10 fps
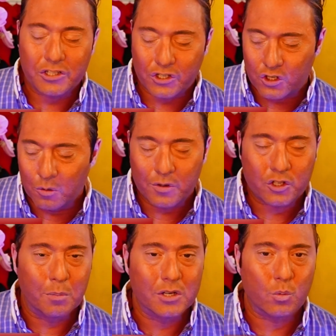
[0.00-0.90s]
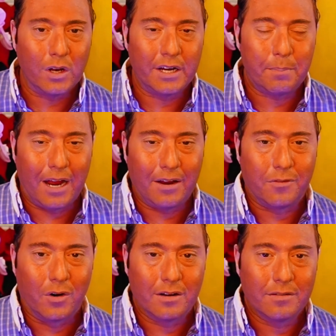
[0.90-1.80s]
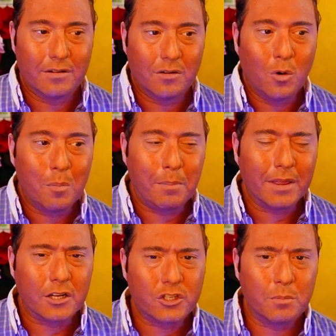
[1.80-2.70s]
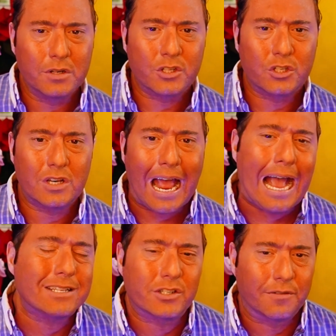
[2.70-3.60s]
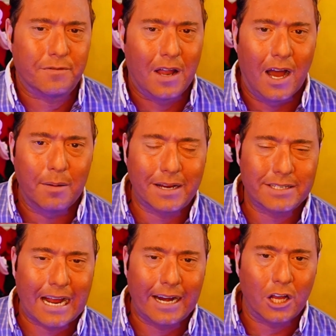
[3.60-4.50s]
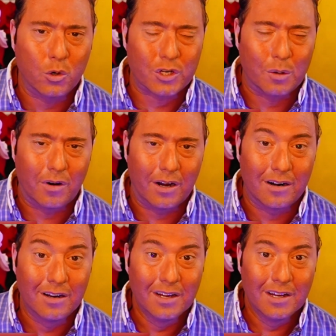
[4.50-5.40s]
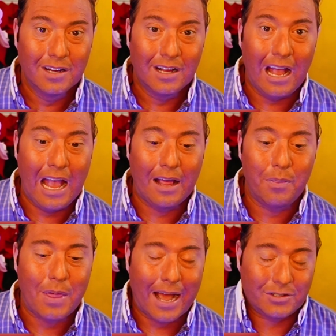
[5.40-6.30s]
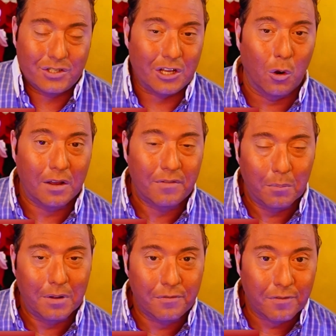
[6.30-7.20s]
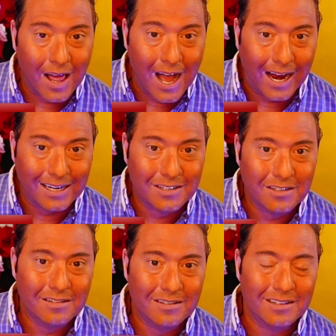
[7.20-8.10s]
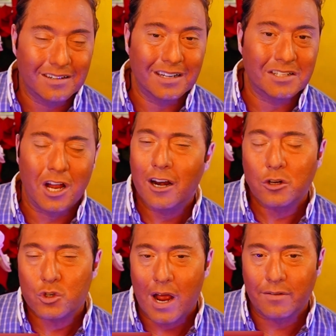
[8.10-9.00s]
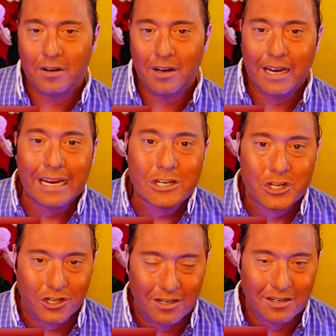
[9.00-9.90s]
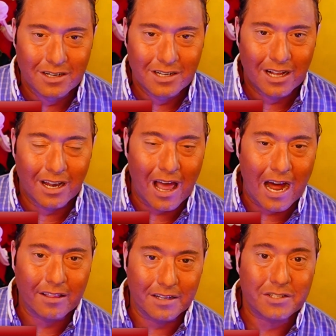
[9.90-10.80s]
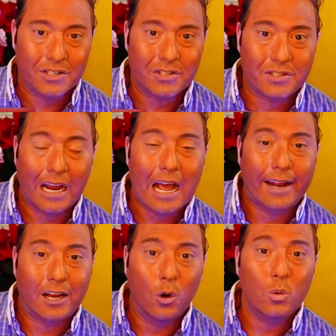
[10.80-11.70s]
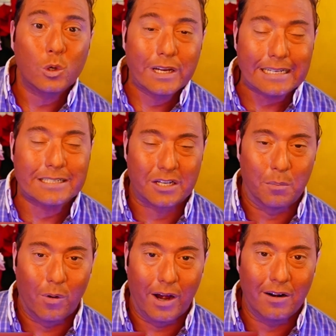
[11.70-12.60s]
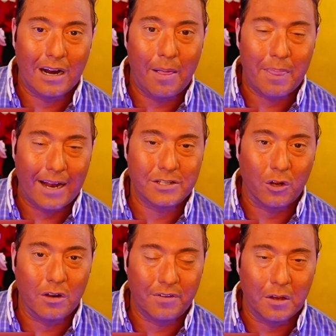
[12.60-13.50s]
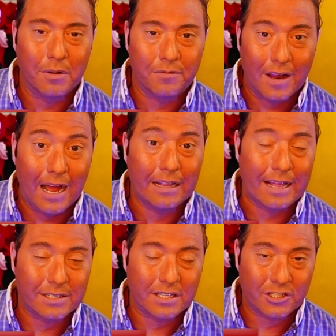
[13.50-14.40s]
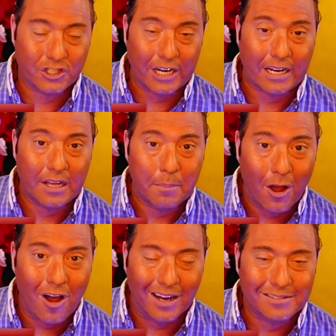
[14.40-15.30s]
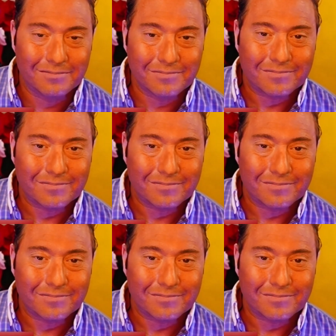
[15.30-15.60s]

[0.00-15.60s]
Because the consumer is willing to pay for it. Well, maybe the consumer just has to fly because they got to go somewhere, and that's the only available flight. It's not all travel and leisure. A lot of this is they got to go get somewhere, and that is the only available flight, and that's the ticket they bought.